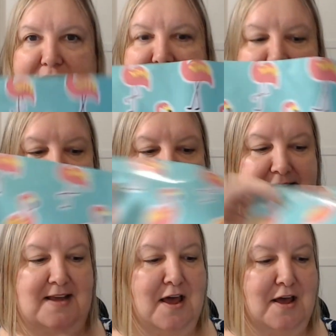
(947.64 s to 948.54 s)
in these.
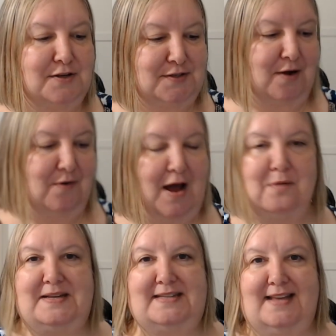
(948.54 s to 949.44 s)
So I'll
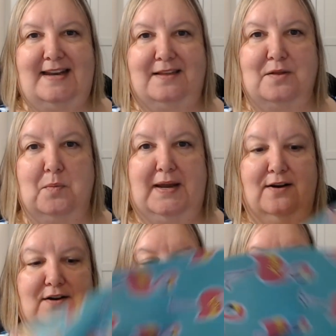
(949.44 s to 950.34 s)
be sending the
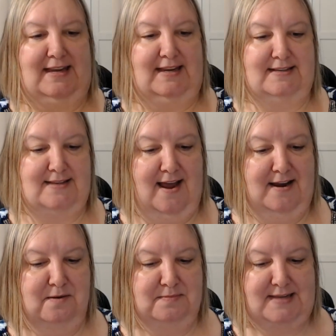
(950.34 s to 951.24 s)
winner these
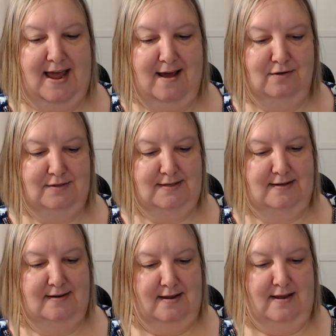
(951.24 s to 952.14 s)
items out.
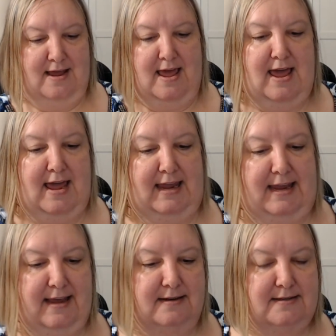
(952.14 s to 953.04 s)

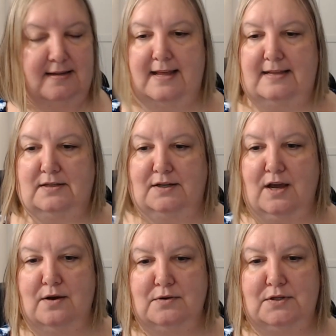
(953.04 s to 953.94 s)
And let's
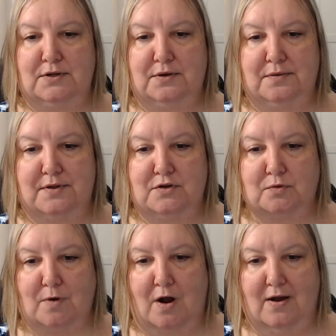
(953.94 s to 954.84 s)
go to the
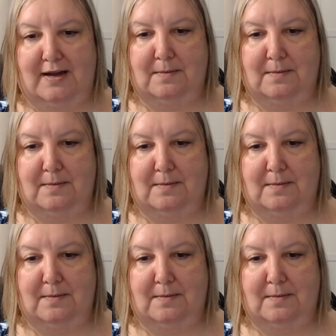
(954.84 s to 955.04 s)
drawing